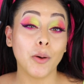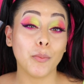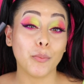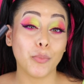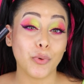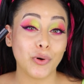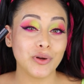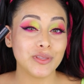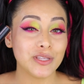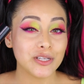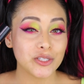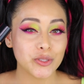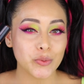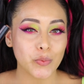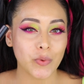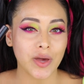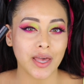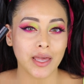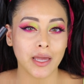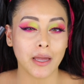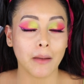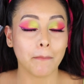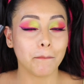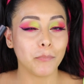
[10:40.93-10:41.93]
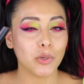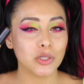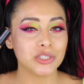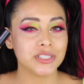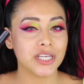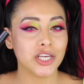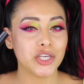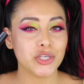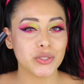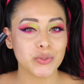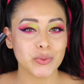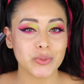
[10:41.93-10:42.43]
Born This Way
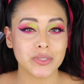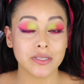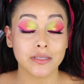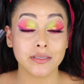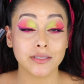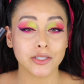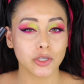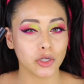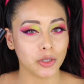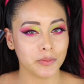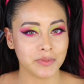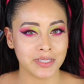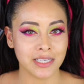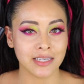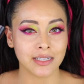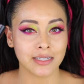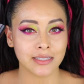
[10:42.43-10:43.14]
Multi-Use Sculpting